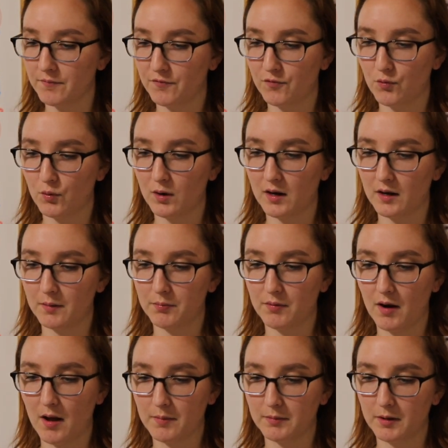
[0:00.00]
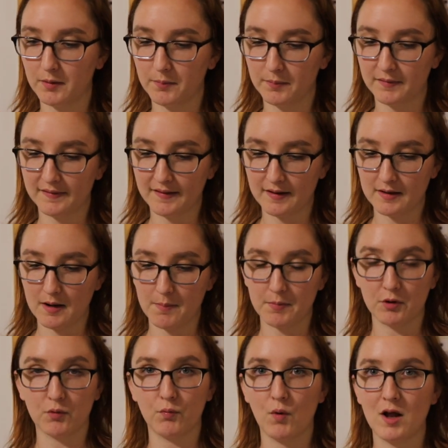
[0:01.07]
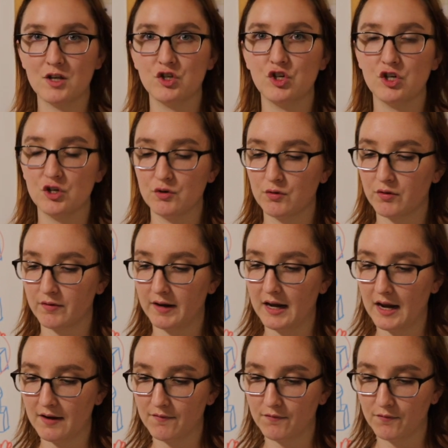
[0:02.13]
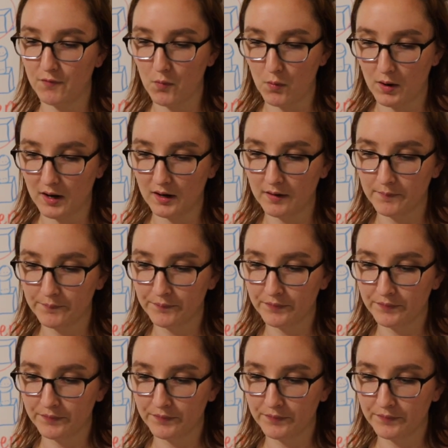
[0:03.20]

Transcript: for problems number 1, 2, 3, and 4.